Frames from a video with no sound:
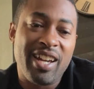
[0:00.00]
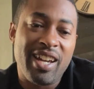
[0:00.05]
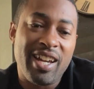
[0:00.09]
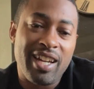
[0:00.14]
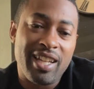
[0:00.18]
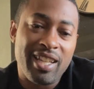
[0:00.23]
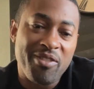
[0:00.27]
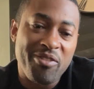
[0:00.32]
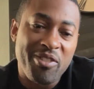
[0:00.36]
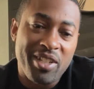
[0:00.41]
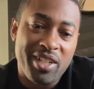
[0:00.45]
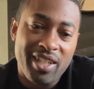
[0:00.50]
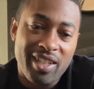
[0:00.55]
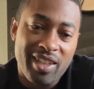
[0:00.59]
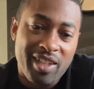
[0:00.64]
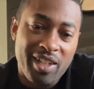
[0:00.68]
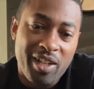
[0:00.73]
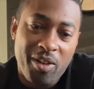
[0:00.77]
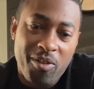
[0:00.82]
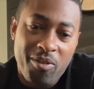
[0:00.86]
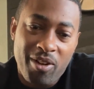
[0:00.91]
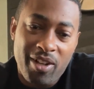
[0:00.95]
and let me get
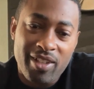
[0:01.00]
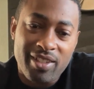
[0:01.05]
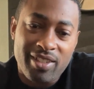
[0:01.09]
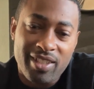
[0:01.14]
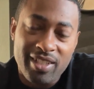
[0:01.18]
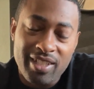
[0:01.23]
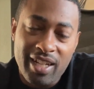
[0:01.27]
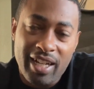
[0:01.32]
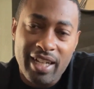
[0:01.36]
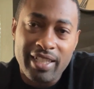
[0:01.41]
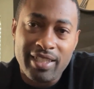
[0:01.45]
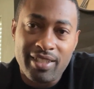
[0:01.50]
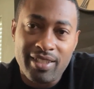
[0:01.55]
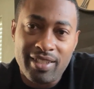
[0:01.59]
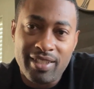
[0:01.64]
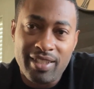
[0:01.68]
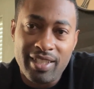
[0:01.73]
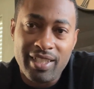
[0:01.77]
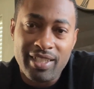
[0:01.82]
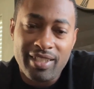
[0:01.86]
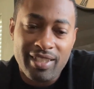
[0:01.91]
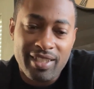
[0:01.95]
there while it's a nice
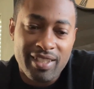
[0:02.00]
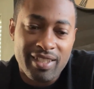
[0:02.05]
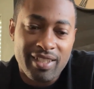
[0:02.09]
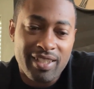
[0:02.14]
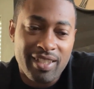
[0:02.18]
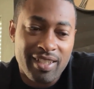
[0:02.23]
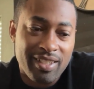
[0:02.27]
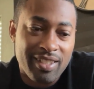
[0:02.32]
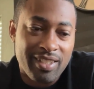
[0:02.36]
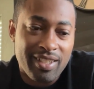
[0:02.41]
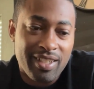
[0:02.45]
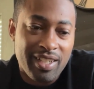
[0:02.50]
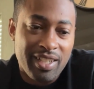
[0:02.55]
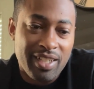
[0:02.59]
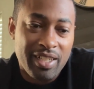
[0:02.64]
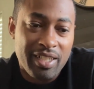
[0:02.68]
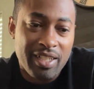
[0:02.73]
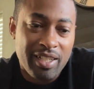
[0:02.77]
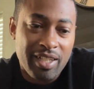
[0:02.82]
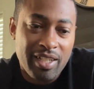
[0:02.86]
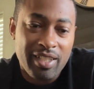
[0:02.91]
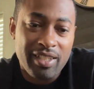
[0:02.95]
season,
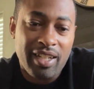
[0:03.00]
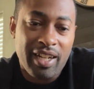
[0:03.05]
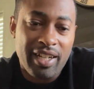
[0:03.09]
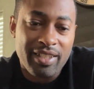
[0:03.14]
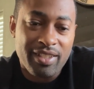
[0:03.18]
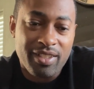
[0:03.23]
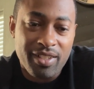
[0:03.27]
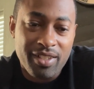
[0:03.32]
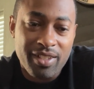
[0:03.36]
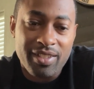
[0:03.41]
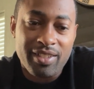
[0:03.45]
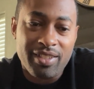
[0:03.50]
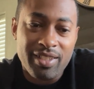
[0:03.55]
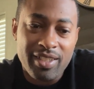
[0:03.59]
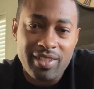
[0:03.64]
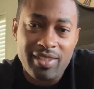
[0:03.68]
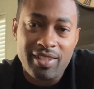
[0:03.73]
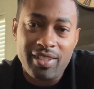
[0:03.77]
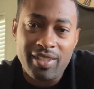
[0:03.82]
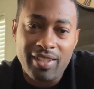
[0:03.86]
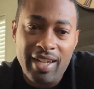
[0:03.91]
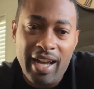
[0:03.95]
a nice good
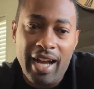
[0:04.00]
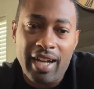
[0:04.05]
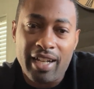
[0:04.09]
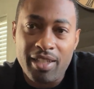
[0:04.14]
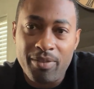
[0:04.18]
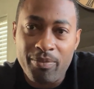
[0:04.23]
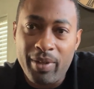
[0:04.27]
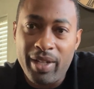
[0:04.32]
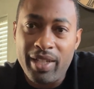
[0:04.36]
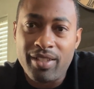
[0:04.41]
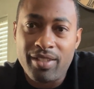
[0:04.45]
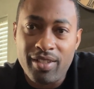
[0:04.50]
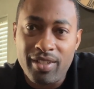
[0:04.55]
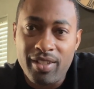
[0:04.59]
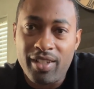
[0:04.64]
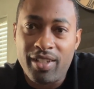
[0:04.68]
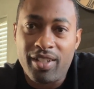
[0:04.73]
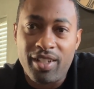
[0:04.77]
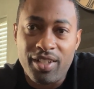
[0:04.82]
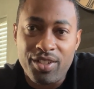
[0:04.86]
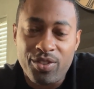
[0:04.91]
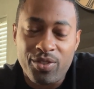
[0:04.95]
season to acclimate to the
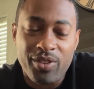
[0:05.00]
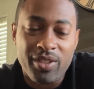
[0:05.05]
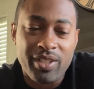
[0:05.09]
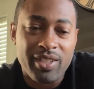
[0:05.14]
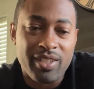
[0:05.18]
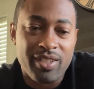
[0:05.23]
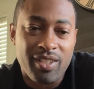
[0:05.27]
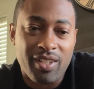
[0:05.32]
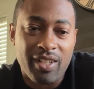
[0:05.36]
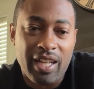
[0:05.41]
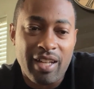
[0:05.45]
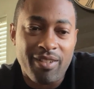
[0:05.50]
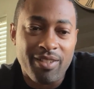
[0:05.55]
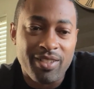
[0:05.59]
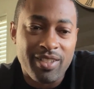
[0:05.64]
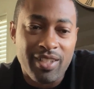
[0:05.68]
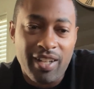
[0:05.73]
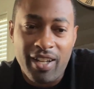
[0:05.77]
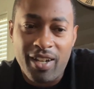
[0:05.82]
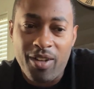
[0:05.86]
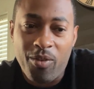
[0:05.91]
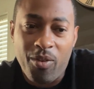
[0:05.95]
country. So that was
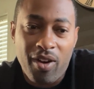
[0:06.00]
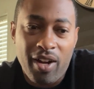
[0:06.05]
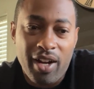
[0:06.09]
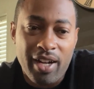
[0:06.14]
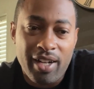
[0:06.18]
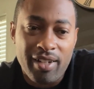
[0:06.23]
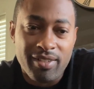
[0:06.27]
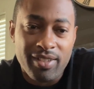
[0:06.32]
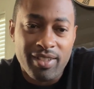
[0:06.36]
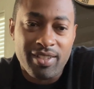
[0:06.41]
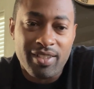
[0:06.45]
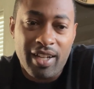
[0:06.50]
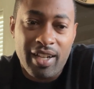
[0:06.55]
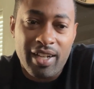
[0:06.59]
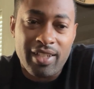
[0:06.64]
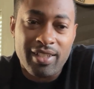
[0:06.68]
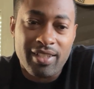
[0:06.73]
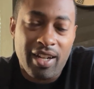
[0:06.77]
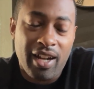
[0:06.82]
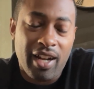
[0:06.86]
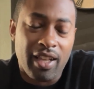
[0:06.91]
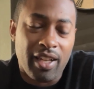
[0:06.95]
kind of why I decided
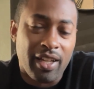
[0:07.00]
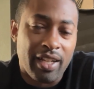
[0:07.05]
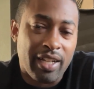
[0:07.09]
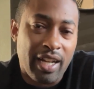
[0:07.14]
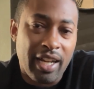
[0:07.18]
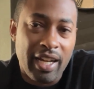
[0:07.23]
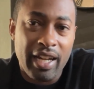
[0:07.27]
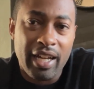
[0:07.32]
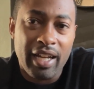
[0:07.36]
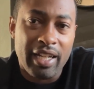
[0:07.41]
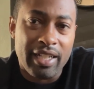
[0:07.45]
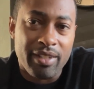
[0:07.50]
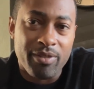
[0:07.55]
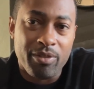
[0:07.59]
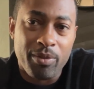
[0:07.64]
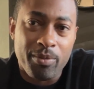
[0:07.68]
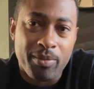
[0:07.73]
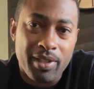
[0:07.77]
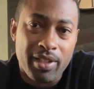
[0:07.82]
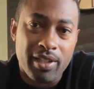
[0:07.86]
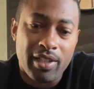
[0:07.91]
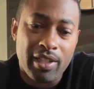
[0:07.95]
Thailand. And
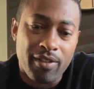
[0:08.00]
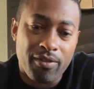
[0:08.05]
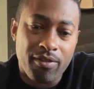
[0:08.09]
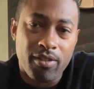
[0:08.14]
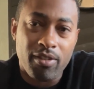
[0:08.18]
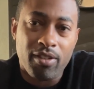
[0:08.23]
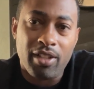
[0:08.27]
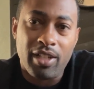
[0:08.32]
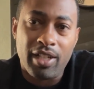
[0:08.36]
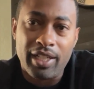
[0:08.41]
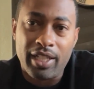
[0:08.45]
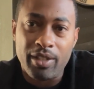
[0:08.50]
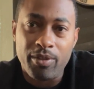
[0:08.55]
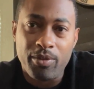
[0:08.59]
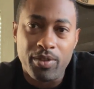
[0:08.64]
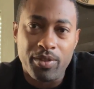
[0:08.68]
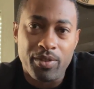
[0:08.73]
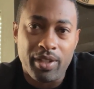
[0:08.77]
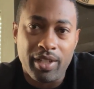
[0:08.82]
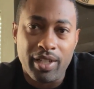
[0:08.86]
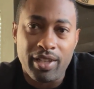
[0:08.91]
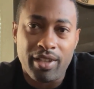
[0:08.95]
if we're lucky, we'll
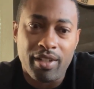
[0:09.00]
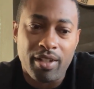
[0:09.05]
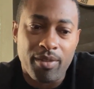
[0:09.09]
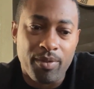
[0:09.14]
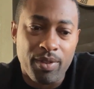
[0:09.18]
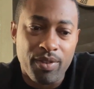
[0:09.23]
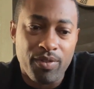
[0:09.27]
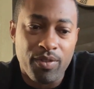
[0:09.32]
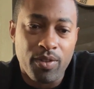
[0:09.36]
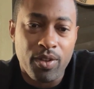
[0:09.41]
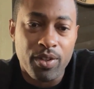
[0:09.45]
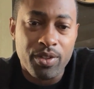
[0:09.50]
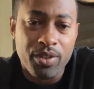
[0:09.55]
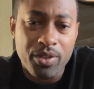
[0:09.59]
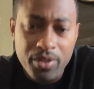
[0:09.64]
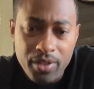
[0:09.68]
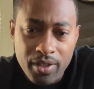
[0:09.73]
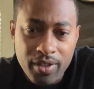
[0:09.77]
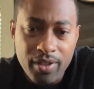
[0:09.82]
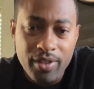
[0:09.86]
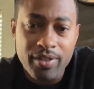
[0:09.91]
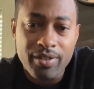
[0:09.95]
get there before New
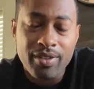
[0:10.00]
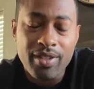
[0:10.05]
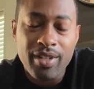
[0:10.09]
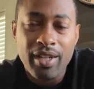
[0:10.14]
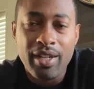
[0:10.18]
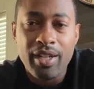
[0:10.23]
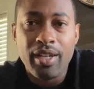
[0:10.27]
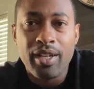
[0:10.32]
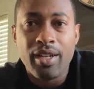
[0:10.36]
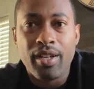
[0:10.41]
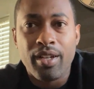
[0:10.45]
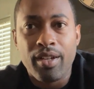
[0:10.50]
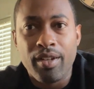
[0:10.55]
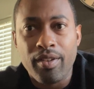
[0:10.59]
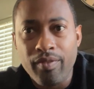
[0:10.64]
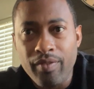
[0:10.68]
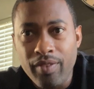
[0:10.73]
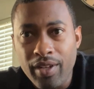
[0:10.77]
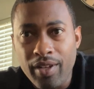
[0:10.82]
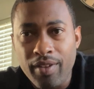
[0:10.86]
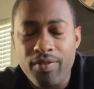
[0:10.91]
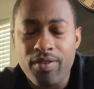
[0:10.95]
Year's,
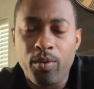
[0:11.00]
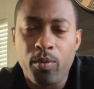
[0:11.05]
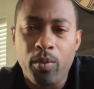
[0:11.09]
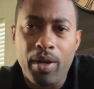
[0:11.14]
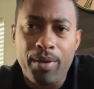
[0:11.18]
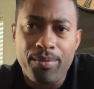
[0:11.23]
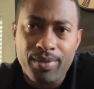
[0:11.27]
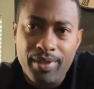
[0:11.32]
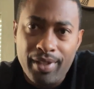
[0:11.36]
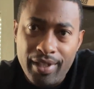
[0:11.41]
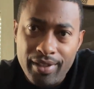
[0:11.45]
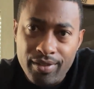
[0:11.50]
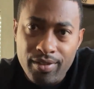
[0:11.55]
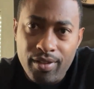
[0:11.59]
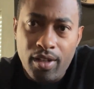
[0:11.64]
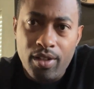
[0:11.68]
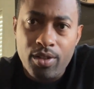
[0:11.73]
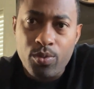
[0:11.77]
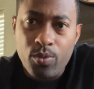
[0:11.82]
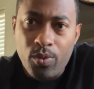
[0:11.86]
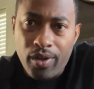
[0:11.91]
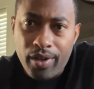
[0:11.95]
if the website
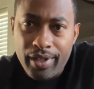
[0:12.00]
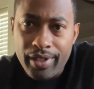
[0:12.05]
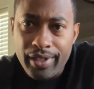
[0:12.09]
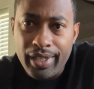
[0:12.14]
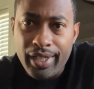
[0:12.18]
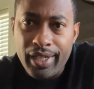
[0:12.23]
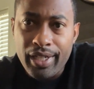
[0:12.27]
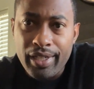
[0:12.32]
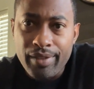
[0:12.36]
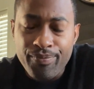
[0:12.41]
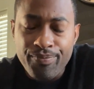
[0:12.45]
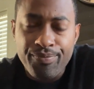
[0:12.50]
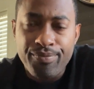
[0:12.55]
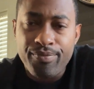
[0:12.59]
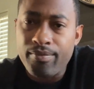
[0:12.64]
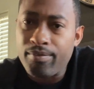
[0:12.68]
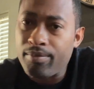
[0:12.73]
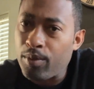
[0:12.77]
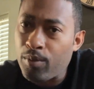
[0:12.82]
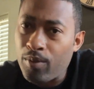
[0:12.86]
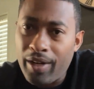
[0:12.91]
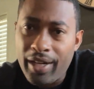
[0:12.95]
starts working again.
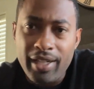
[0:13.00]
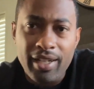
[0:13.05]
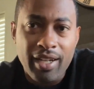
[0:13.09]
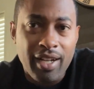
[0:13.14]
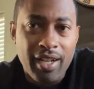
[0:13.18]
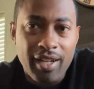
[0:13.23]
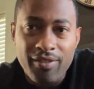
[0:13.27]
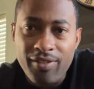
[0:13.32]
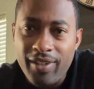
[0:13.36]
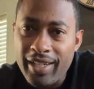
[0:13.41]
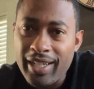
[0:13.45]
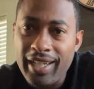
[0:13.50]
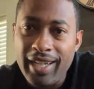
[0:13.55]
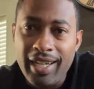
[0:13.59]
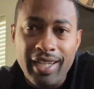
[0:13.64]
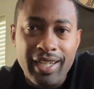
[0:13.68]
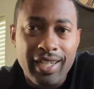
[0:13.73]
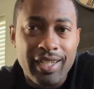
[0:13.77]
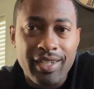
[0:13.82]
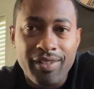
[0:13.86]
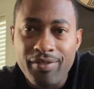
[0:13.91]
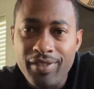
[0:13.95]
But right now, if I can't
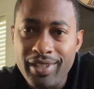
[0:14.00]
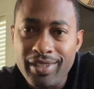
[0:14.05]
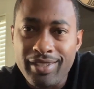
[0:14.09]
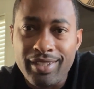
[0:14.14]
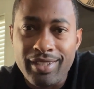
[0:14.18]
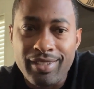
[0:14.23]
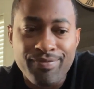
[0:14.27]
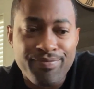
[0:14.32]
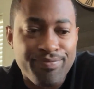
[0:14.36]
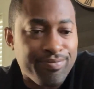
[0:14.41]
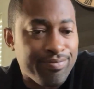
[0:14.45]
get a visa,